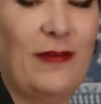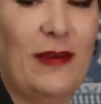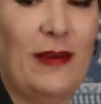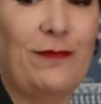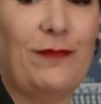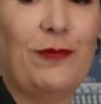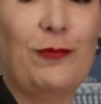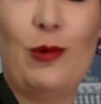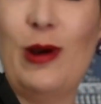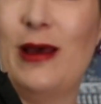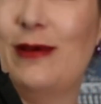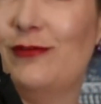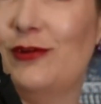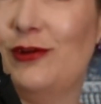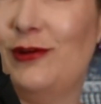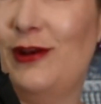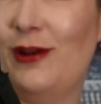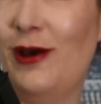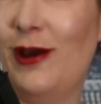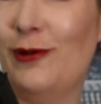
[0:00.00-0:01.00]
fit for whatever
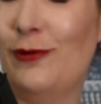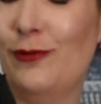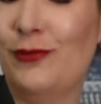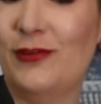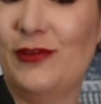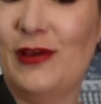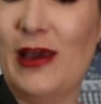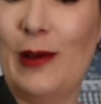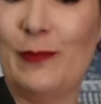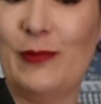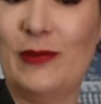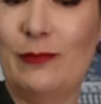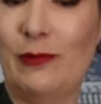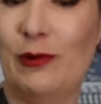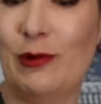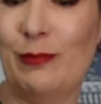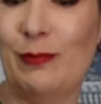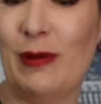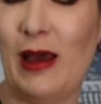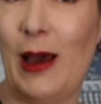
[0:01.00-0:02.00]
nylons you
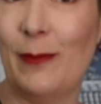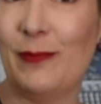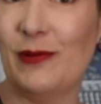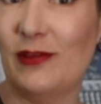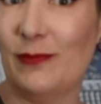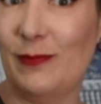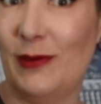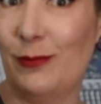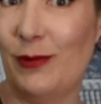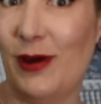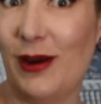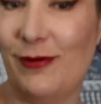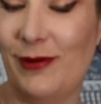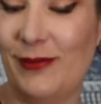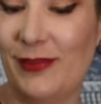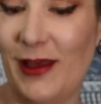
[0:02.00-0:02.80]
happen to be wearing